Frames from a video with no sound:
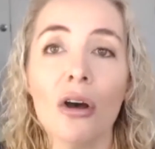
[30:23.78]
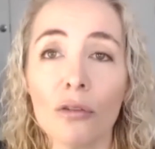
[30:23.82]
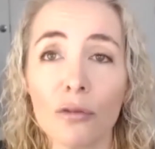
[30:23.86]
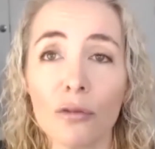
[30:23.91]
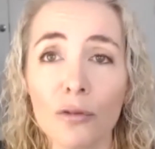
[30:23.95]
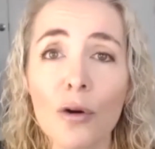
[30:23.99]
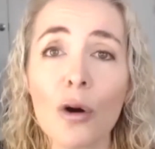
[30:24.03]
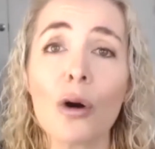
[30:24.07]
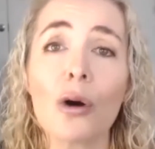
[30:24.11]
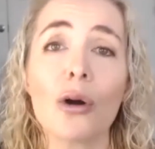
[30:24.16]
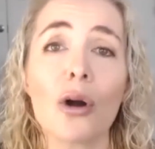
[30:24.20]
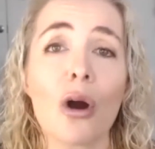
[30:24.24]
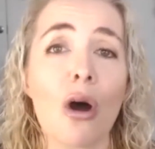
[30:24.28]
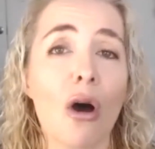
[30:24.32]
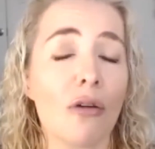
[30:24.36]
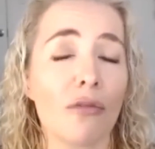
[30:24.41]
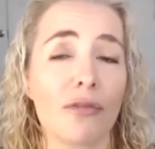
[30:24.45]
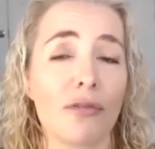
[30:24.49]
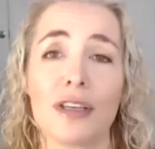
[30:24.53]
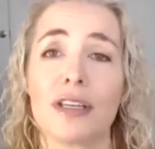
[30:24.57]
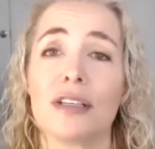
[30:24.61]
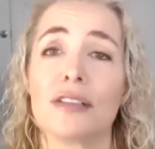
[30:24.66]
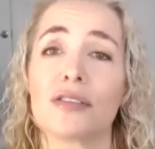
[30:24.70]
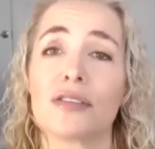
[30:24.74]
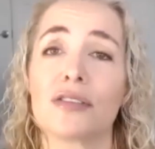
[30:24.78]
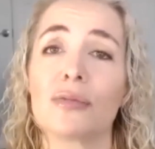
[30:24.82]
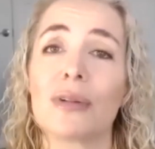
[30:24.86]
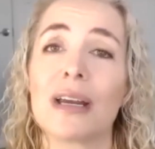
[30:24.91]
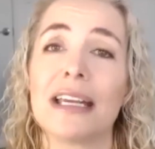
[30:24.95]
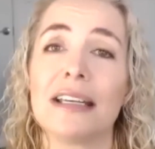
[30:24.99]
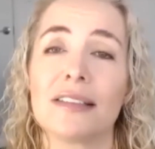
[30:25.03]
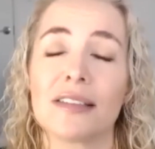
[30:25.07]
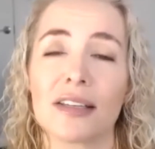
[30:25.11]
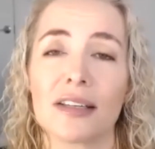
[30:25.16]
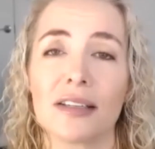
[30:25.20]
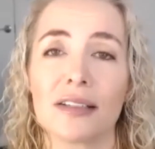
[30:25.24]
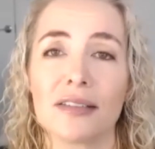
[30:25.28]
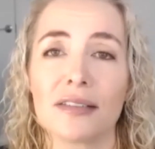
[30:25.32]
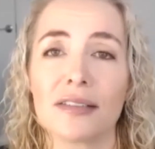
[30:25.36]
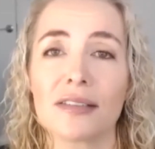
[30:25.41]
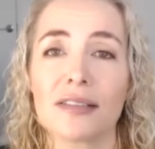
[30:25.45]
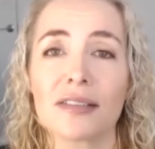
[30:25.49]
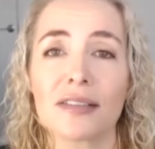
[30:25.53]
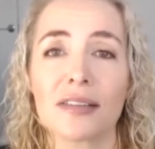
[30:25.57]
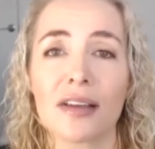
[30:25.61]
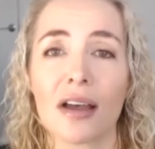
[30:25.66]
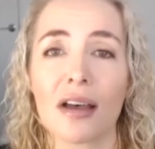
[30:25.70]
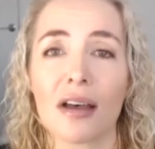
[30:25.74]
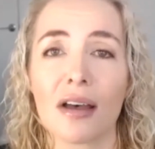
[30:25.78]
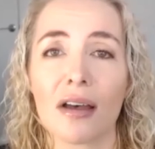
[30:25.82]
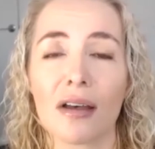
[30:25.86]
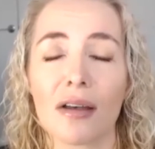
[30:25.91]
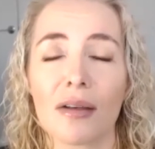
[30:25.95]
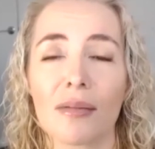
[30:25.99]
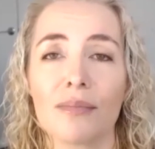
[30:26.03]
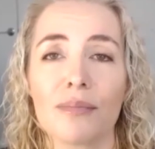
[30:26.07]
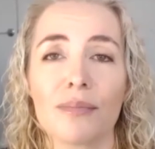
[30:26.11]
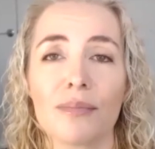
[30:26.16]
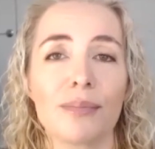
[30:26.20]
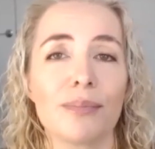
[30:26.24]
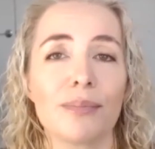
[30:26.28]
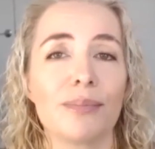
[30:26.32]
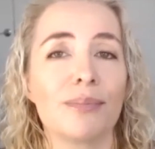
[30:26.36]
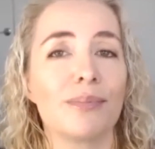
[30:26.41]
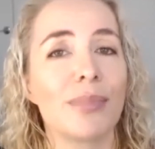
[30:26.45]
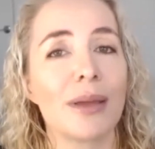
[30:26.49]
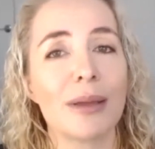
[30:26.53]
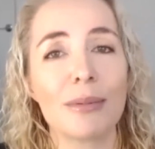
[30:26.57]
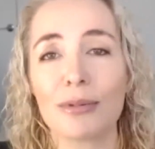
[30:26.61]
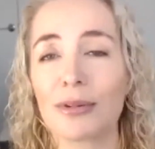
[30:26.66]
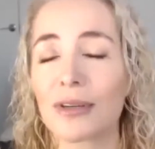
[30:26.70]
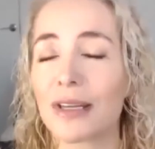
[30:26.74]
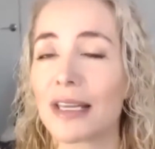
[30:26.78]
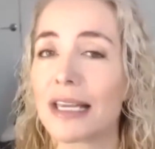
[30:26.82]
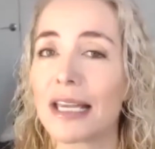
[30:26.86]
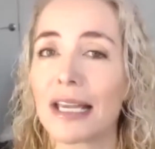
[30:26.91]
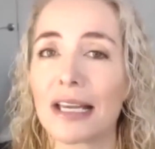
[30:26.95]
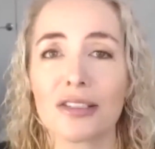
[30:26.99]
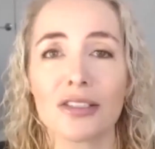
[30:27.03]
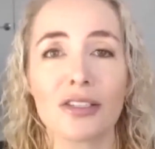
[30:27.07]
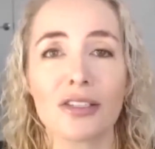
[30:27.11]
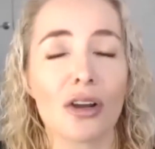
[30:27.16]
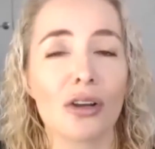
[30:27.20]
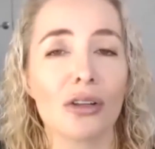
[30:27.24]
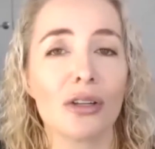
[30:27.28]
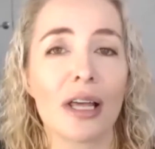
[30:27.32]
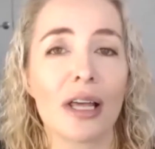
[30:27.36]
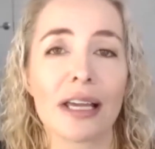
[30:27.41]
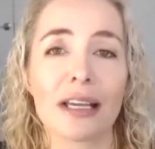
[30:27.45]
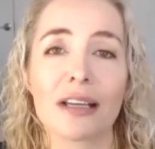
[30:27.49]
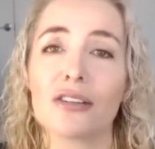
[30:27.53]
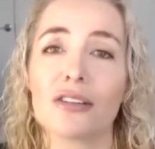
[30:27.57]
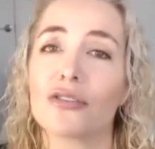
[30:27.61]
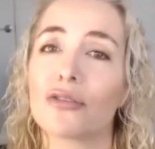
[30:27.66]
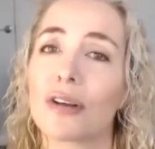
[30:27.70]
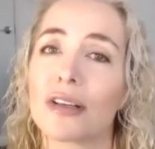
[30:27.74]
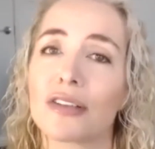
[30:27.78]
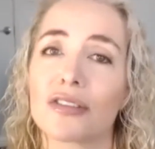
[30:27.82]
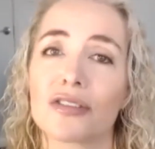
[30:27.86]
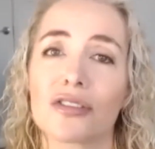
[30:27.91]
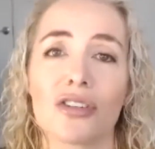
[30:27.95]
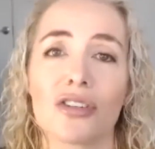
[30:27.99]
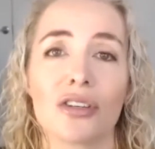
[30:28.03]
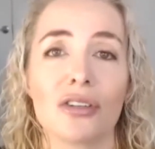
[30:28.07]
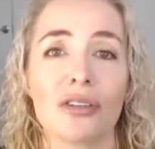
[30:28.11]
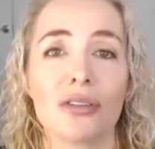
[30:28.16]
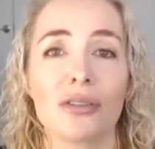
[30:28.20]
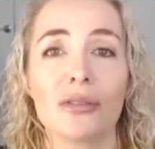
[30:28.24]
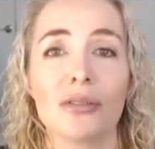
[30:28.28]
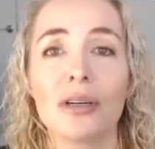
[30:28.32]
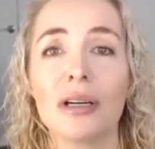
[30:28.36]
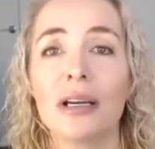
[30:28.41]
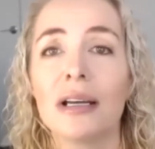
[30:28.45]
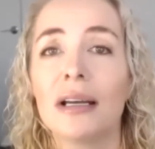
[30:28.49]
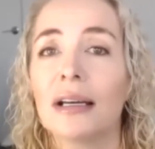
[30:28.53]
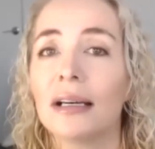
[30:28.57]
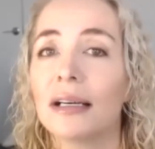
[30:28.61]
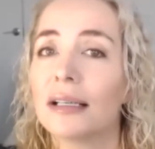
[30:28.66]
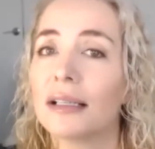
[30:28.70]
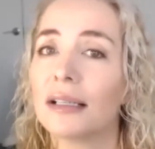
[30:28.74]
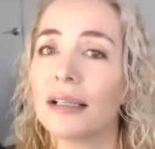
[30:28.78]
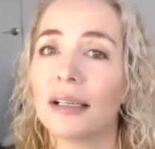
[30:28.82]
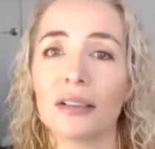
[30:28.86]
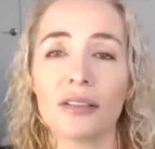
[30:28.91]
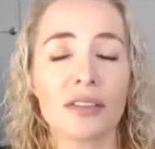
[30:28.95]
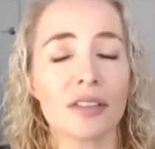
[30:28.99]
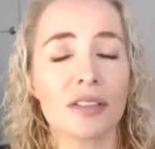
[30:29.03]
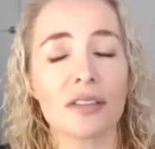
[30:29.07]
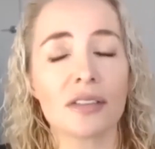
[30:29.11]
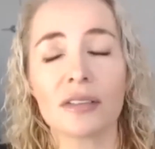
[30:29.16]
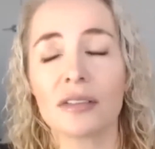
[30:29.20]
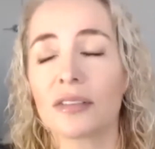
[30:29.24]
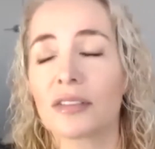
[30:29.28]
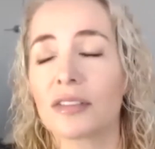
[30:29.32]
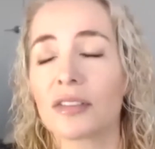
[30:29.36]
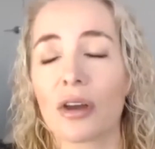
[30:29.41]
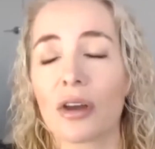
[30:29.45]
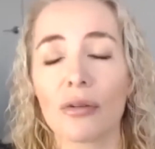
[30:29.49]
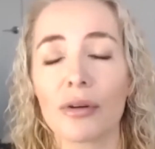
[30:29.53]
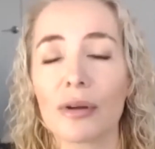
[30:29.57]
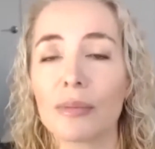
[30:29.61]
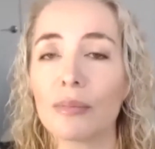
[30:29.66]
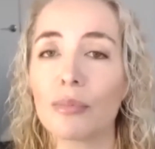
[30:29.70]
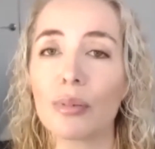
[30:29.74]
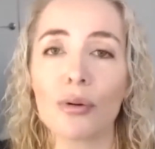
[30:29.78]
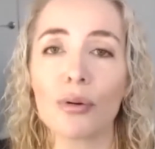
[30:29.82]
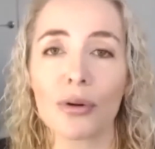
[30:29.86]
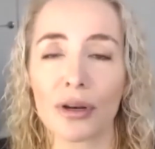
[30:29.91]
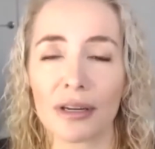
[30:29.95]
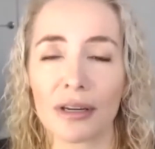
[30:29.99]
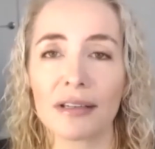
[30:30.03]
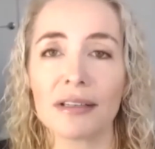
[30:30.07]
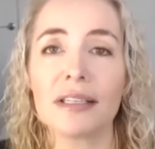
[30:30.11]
For obvious reasons, people can get to know, like, and trust you. It's so important.